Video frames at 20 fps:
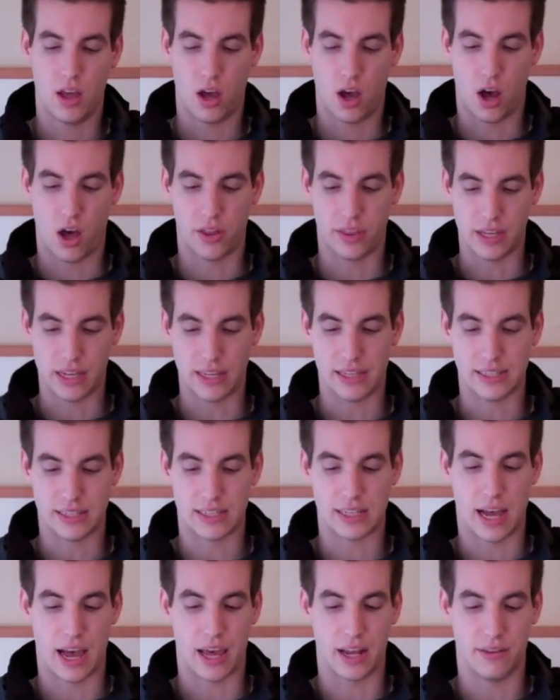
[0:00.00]

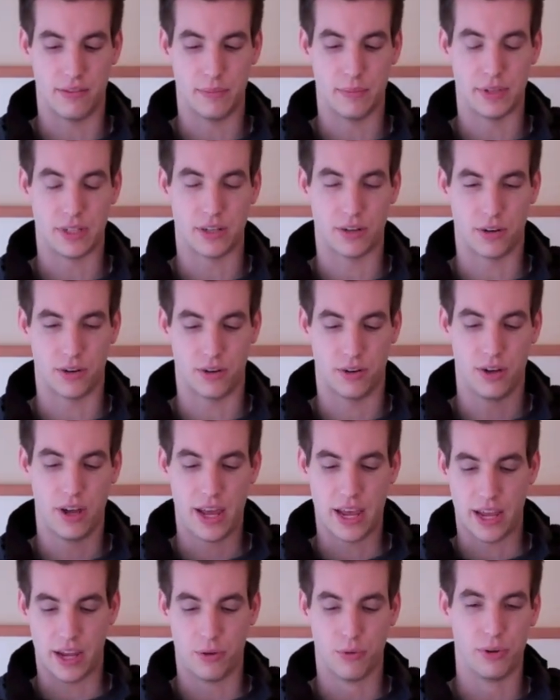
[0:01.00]
inside of the material,
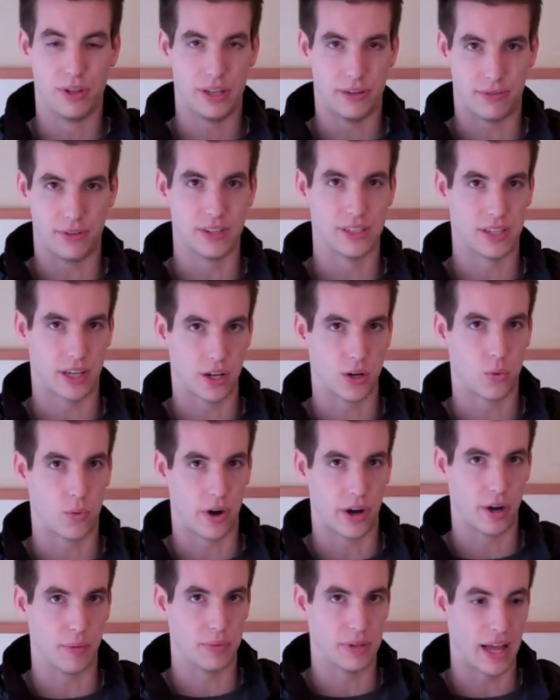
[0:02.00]
it really feels like you're
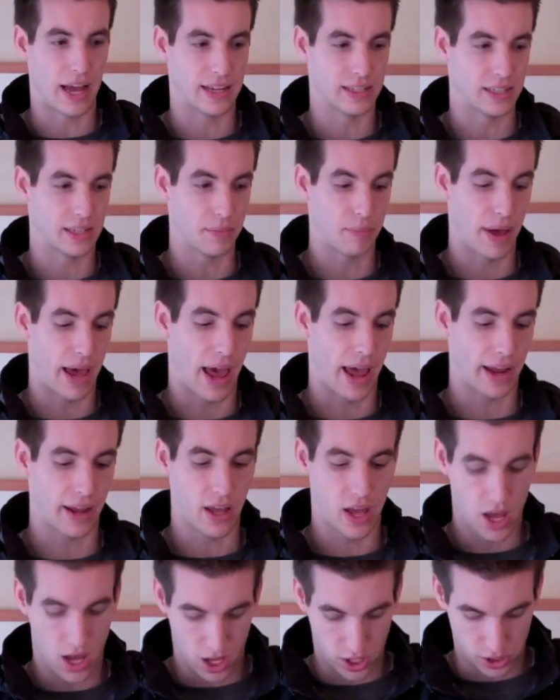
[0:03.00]
wearing a plastic bag.
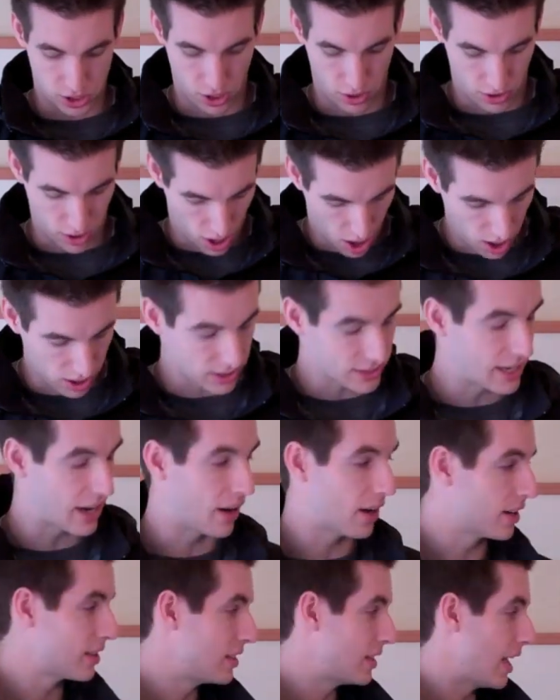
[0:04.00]
So the
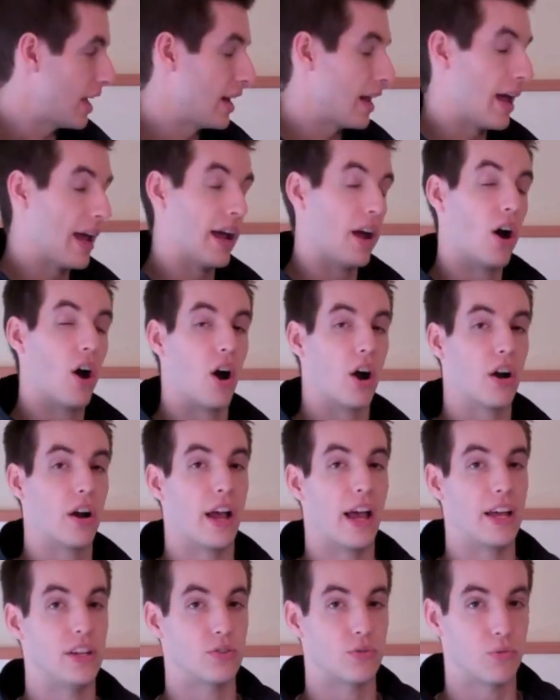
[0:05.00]
Arc'teryx Theta AR
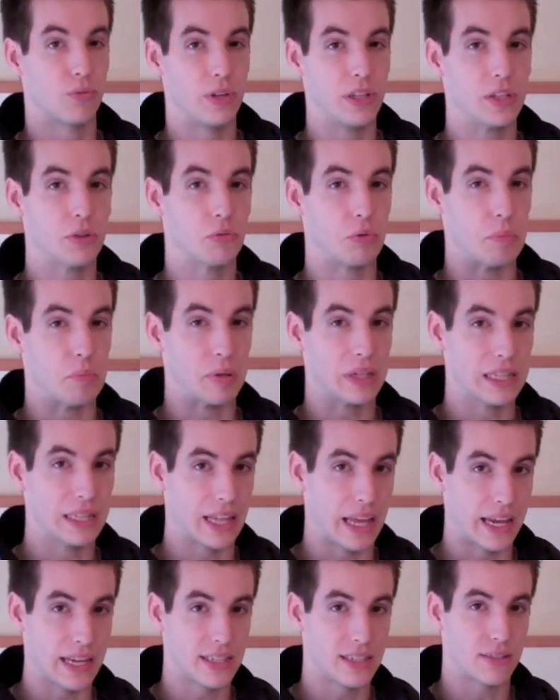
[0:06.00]
has really
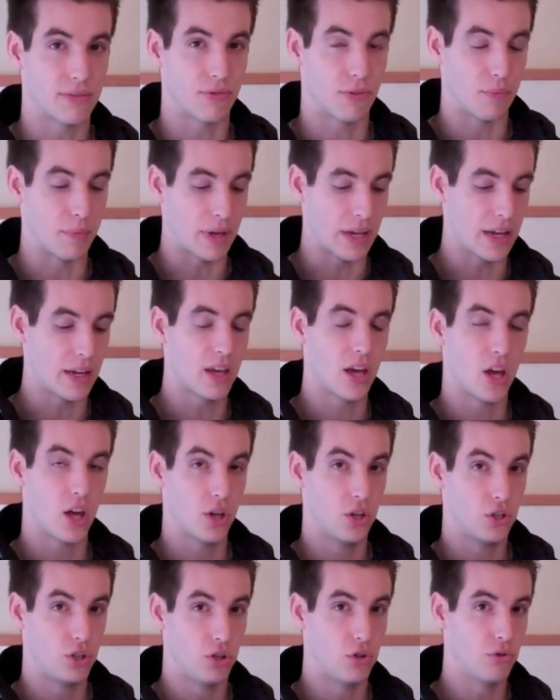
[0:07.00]
replaced, for me,
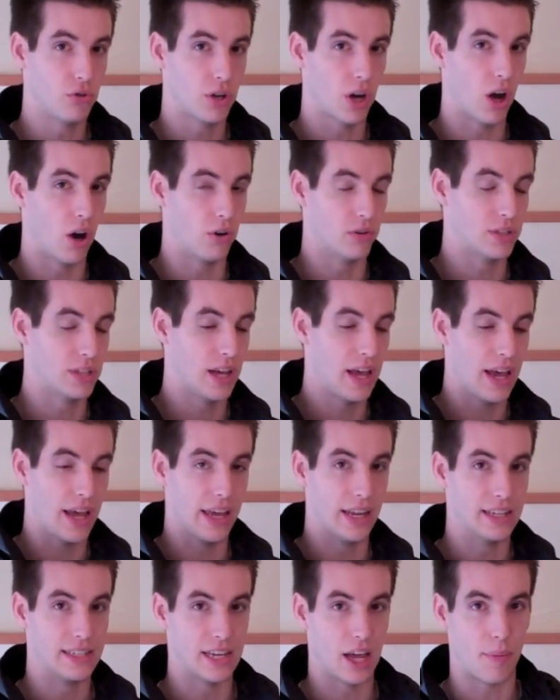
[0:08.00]
two coats.
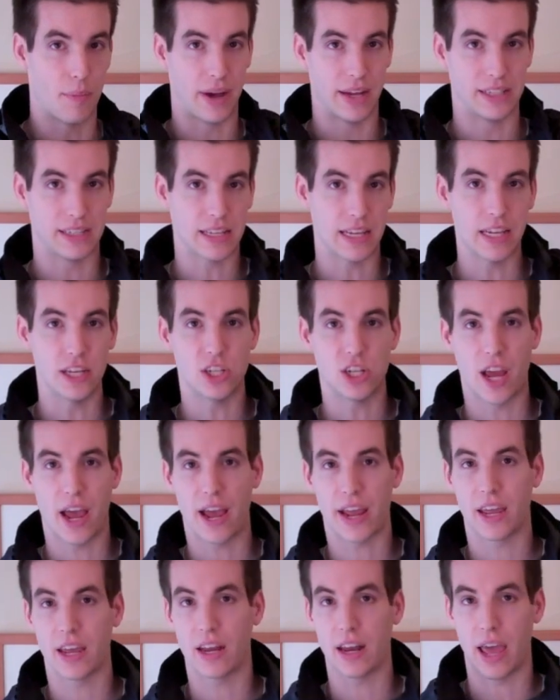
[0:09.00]
It is now my ski
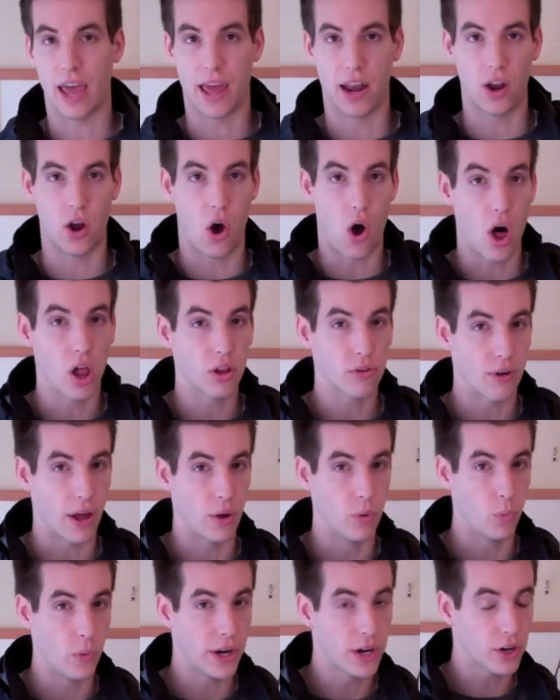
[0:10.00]
jacket and
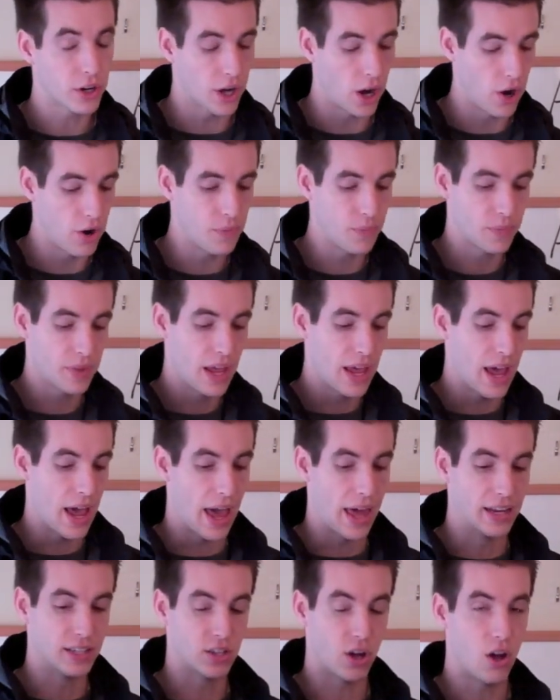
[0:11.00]
all-around winter coat,
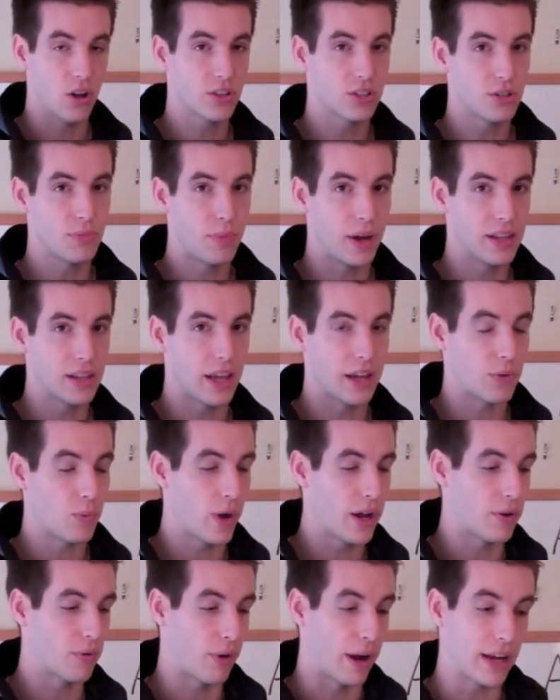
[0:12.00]
and it's also my
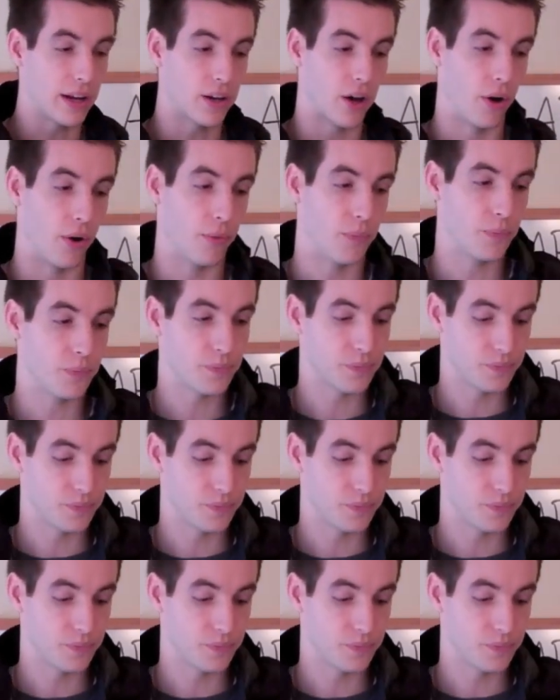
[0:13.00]
lightweight raincoat.